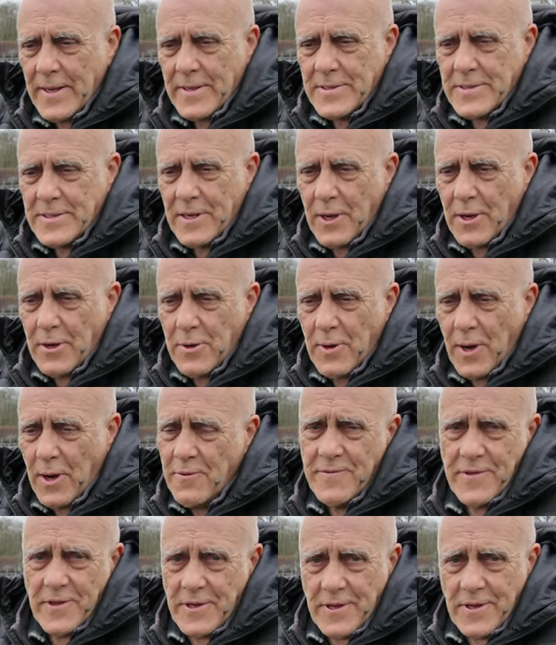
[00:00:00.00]
So
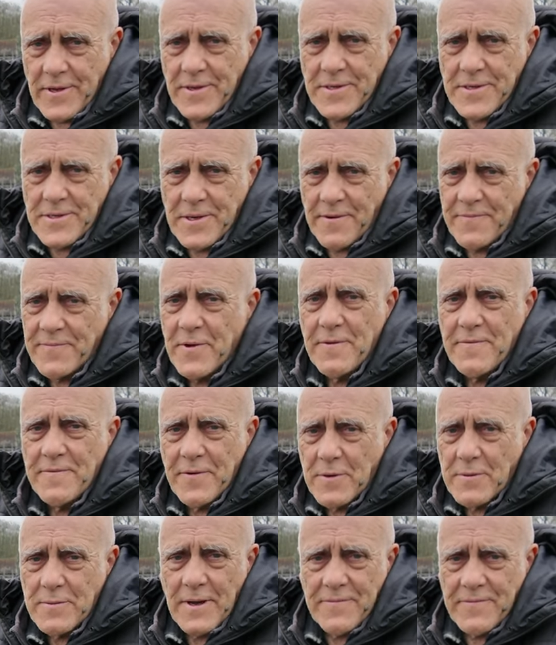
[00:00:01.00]
over the years, I've not
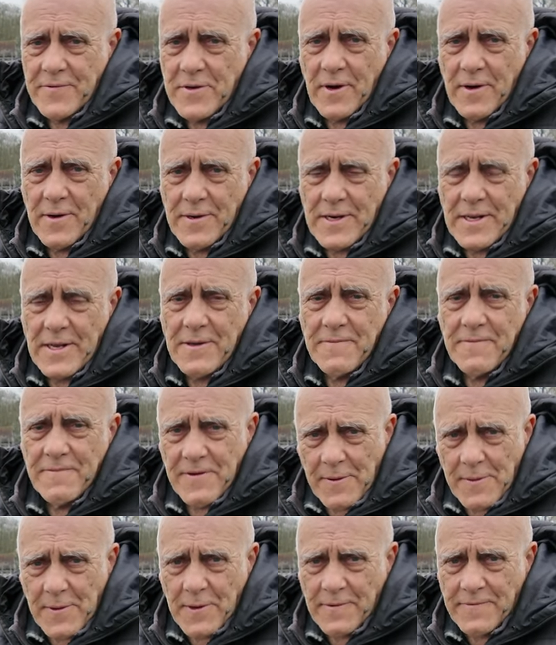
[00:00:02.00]
photographed Garganey
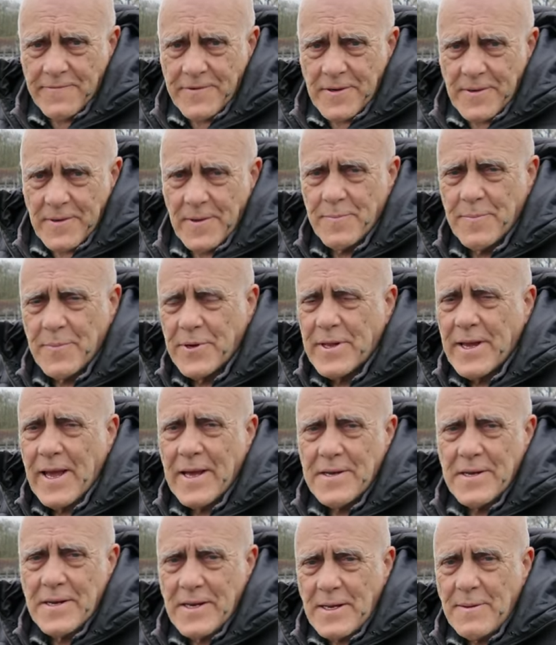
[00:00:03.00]
very often, but I
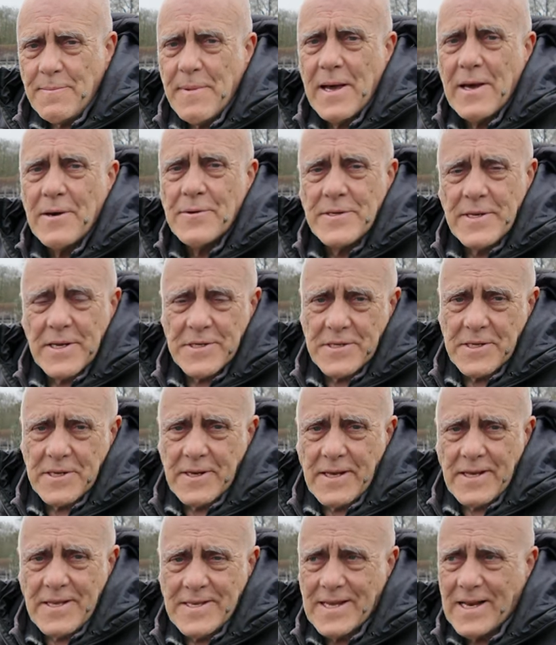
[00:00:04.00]
had an email
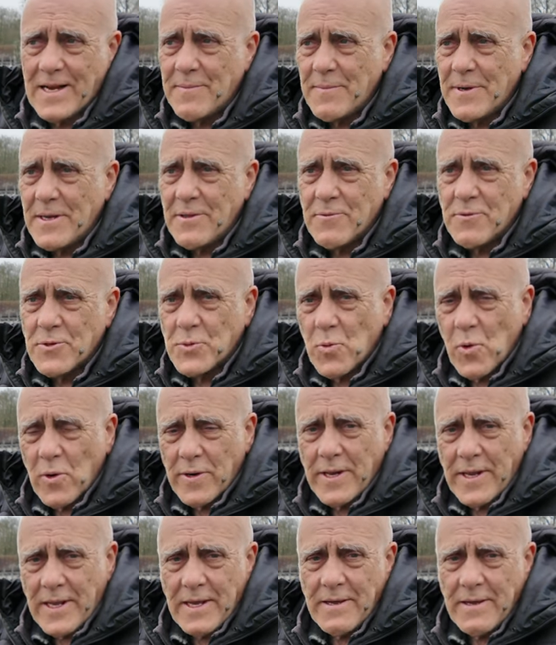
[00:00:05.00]
yesterday telling me there was
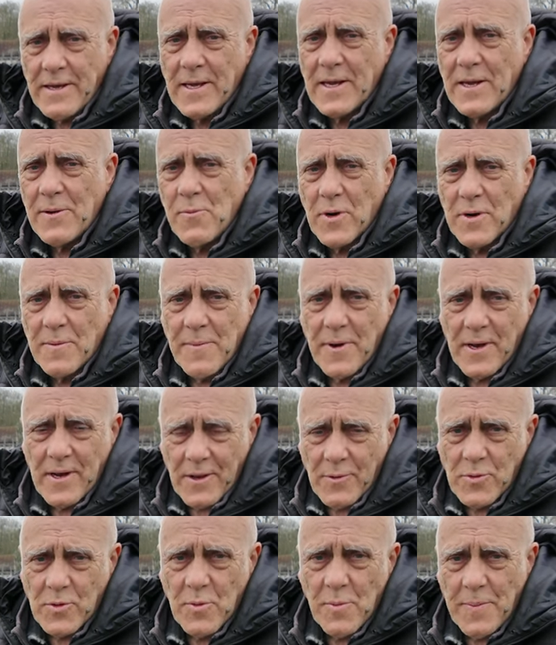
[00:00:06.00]
one here in one of my
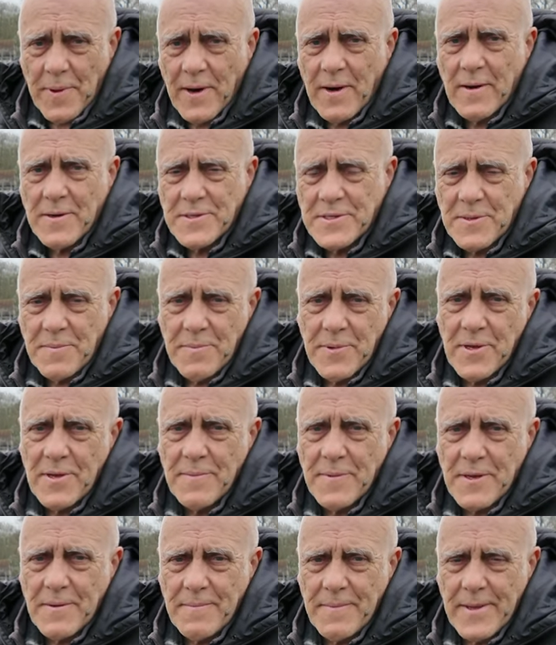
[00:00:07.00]
local parks in
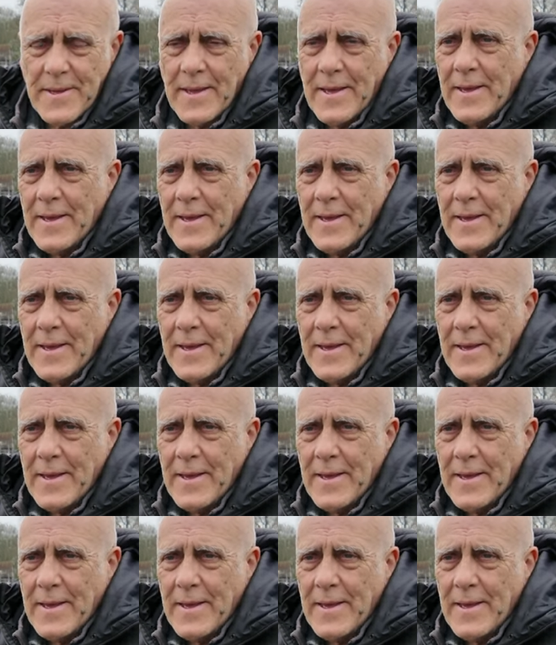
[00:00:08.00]
Birmingham,